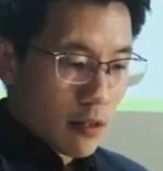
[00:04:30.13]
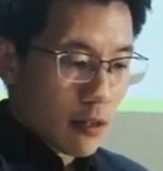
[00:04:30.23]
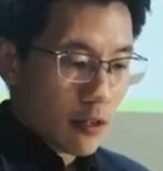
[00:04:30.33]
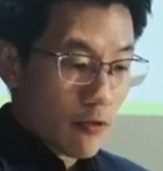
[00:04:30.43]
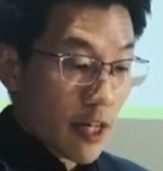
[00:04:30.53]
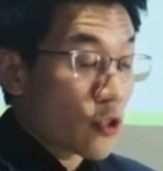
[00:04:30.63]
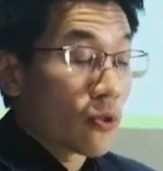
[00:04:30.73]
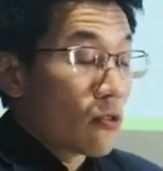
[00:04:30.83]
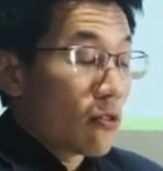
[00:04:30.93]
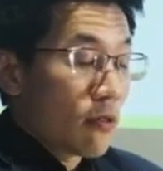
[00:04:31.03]
uh your right to
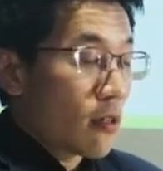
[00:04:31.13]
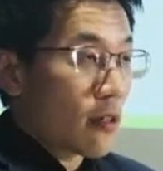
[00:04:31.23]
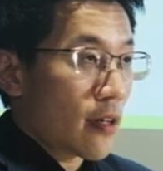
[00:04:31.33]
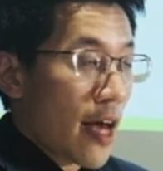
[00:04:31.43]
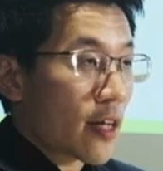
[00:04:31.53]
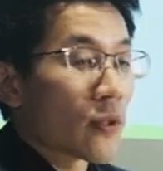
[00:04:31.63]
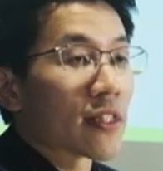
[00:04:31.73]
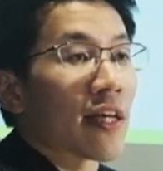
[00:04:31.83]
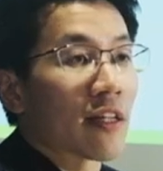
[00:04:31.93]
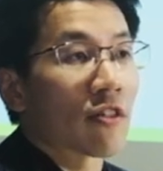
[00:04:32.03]
uh, adequate
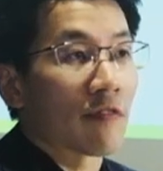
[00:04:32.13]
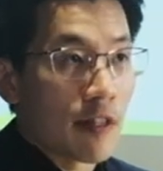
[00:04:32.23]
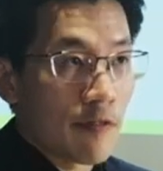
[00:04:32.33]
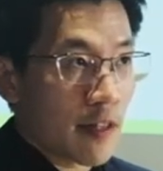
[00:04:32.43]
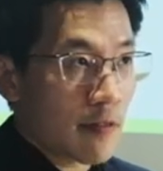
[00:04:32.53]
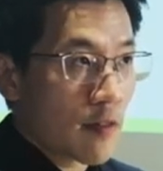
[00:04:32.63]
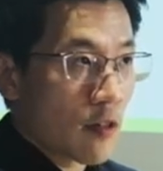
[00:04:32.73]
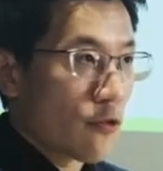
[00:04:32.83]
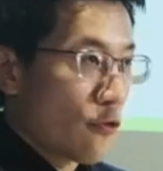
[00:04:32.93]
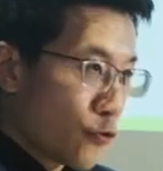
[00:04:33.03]
standard of living,
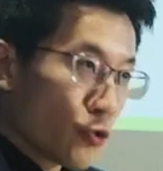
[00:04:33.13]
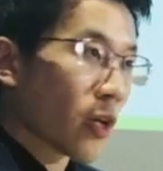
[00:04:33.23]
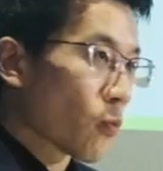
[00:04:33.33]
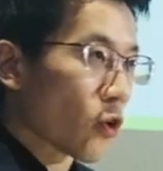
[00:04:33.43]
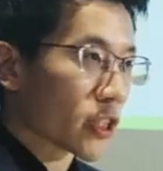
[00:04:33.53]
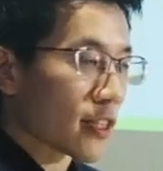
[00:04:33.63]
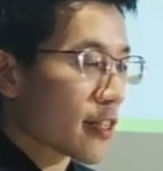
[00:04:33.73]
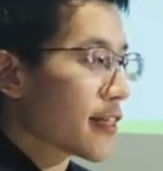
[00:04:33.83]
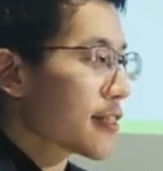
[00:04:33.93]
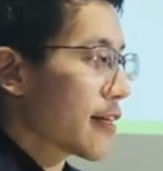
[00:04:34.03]
food and water,
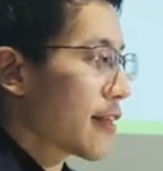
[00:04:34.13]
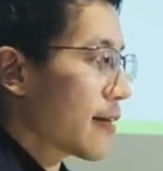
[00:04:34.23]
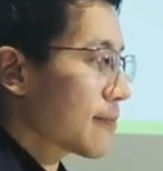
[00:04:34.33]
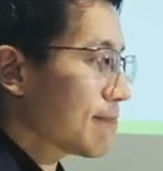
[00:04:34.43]
things like that.